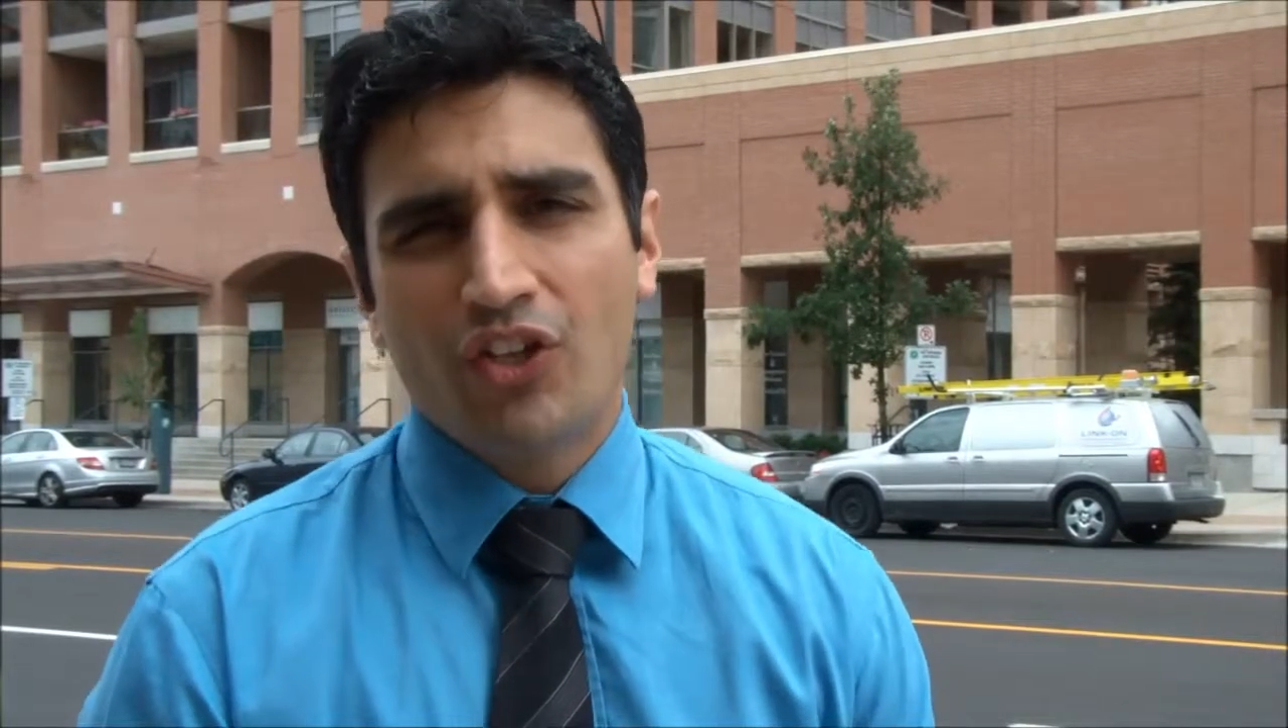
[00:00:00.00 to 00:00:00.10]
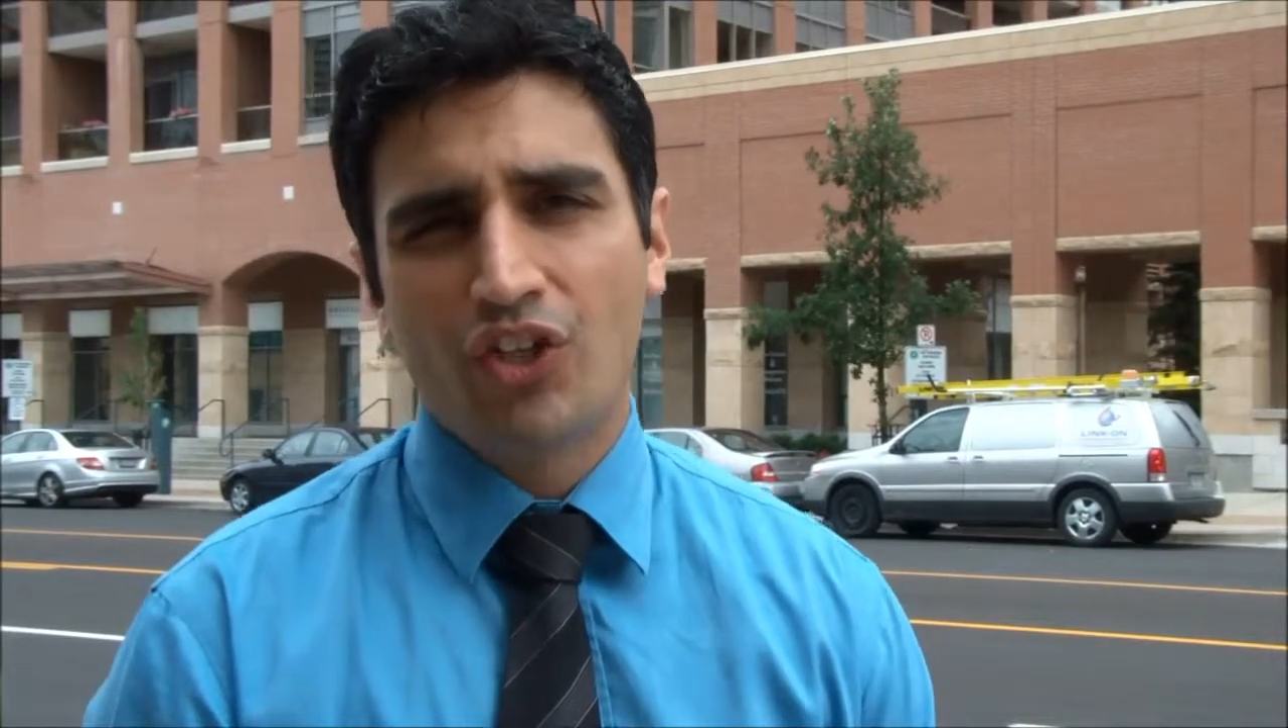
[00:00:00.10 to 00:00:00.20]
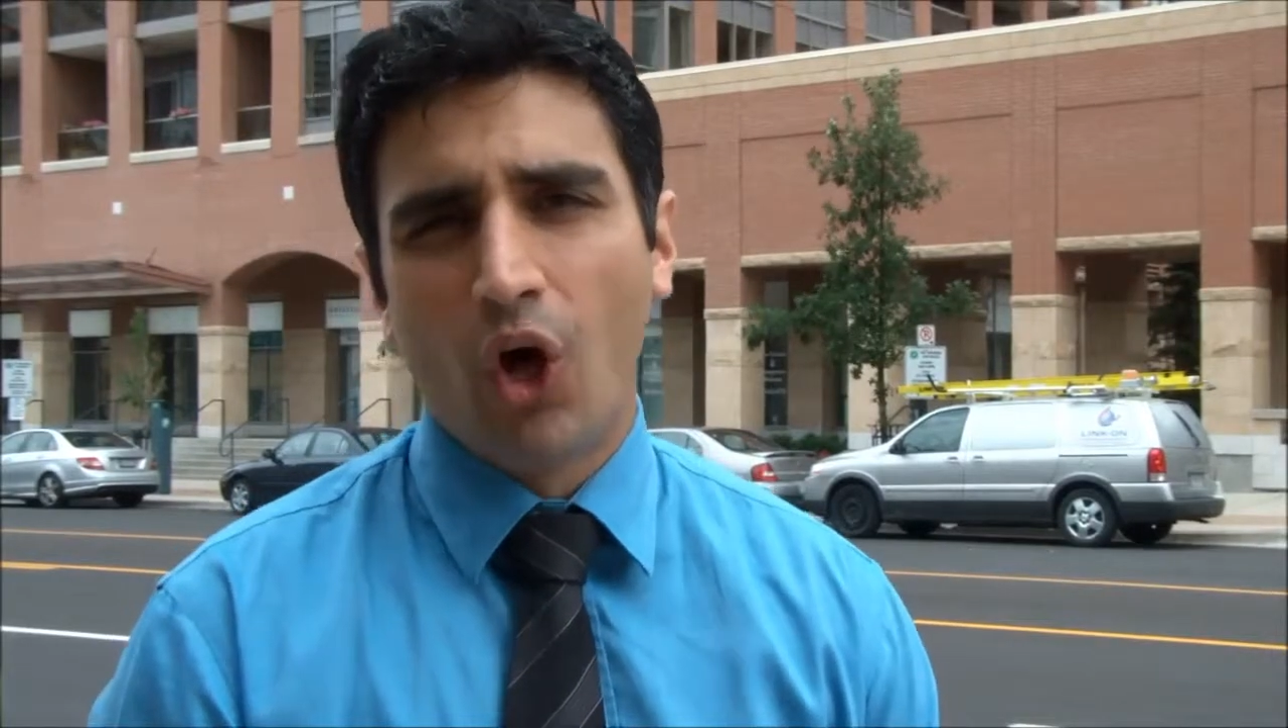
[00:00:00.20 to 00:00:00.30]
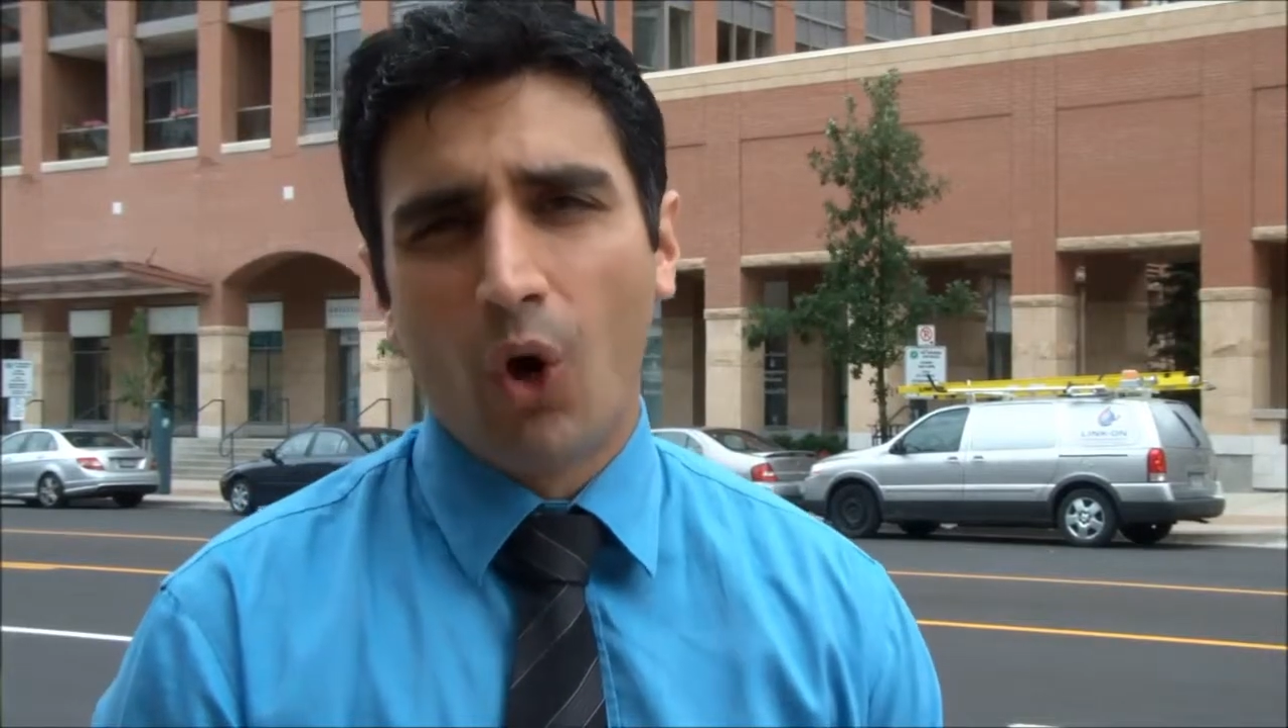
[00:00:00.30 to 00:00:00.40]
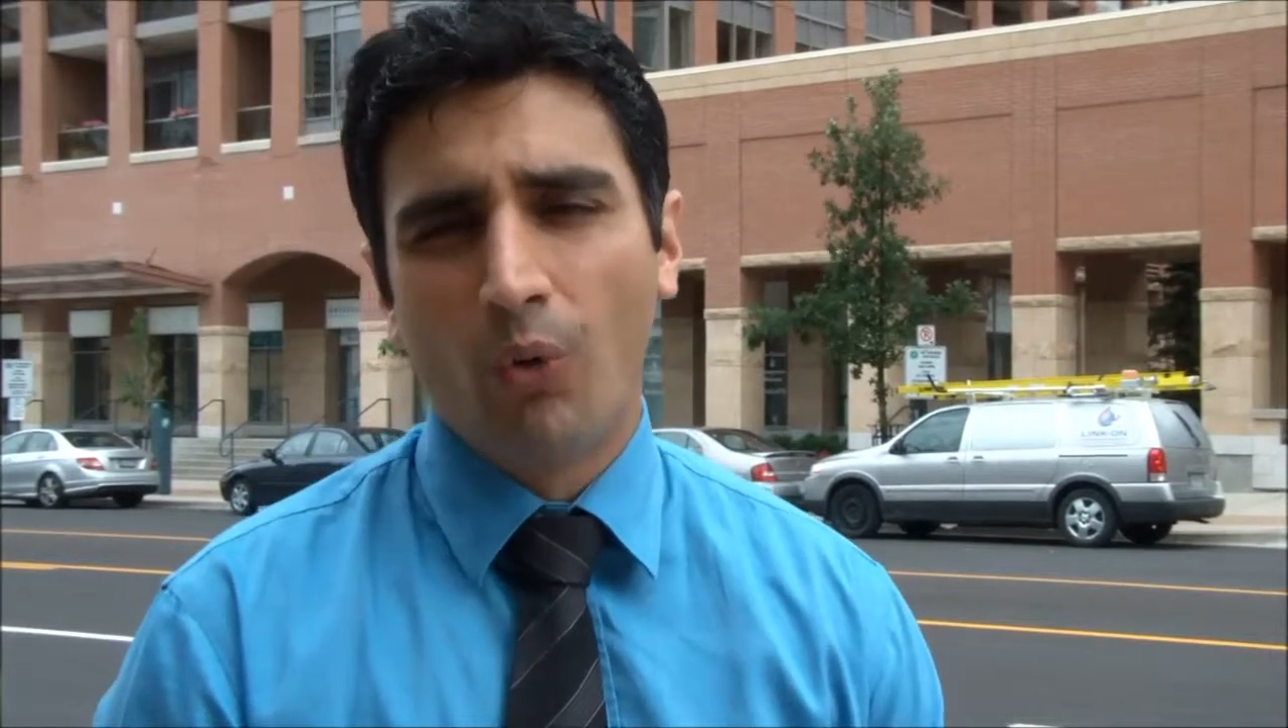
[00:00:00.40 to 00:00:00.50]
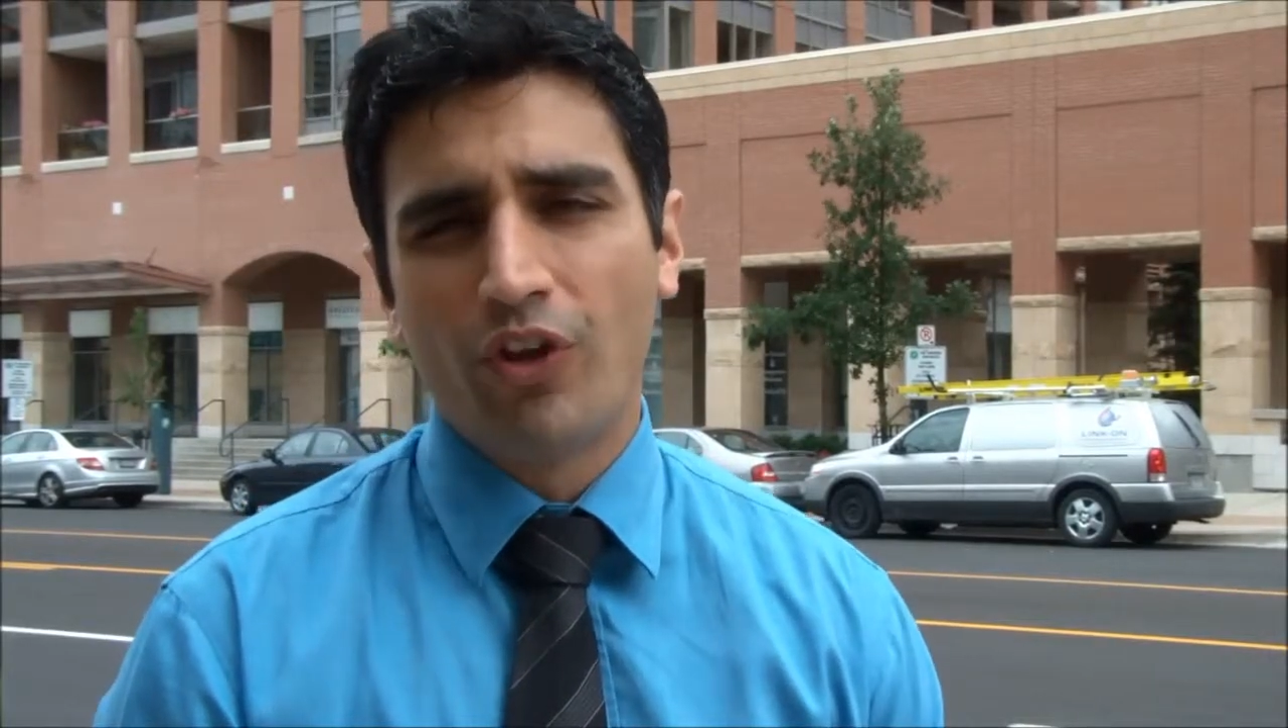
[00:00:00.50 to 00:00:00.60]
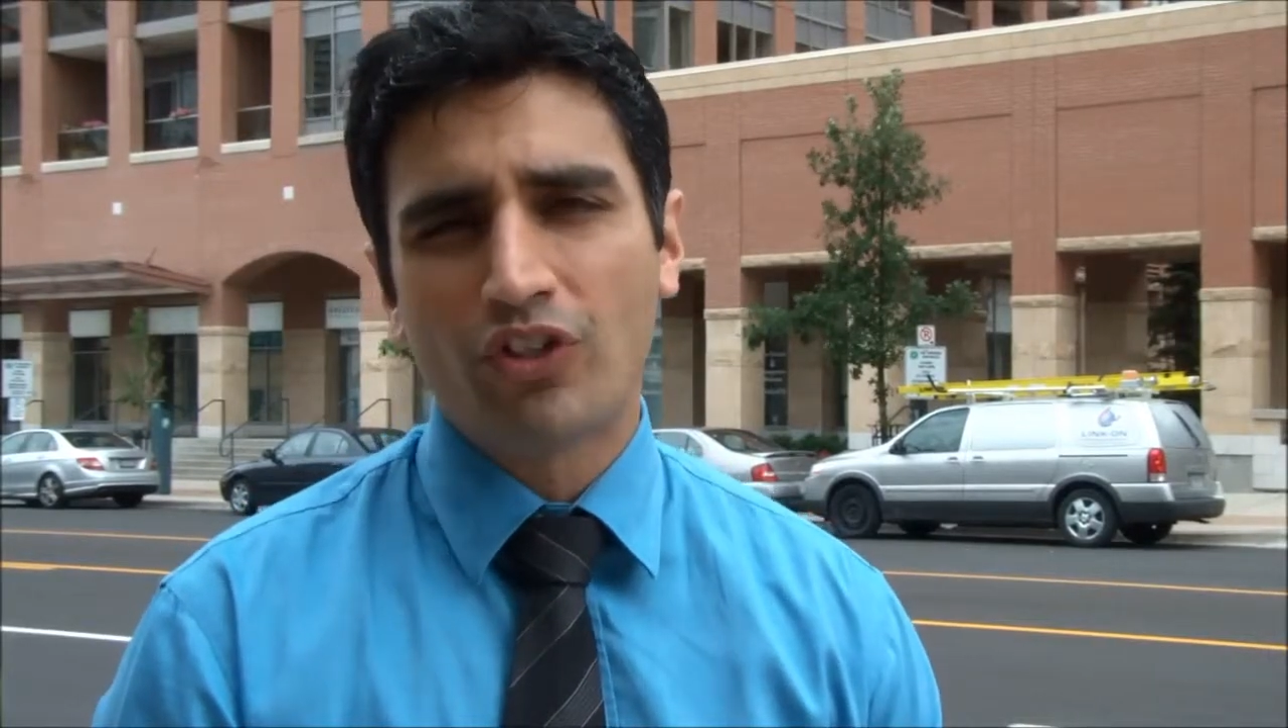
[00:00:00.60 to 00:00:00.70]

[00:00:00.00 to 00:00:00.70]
So